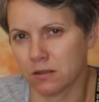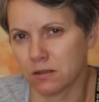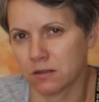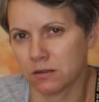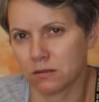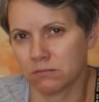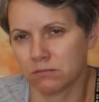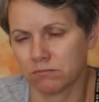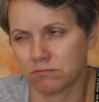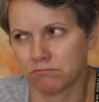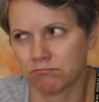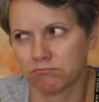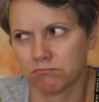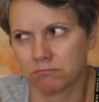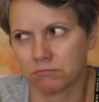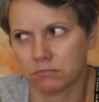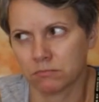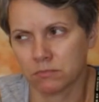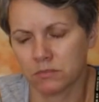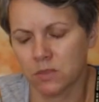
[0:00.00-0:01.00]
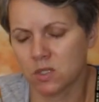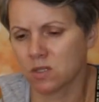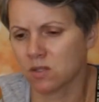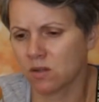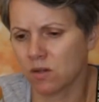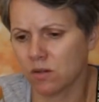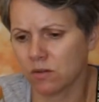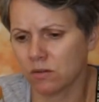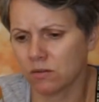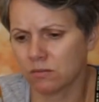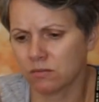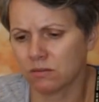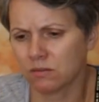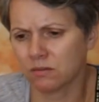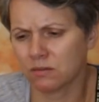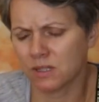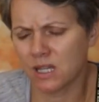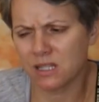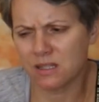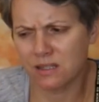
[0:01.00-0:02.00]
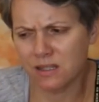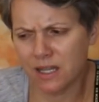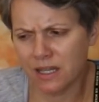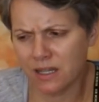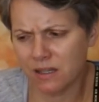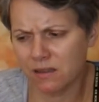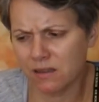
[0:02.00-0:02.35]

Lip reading: So that's like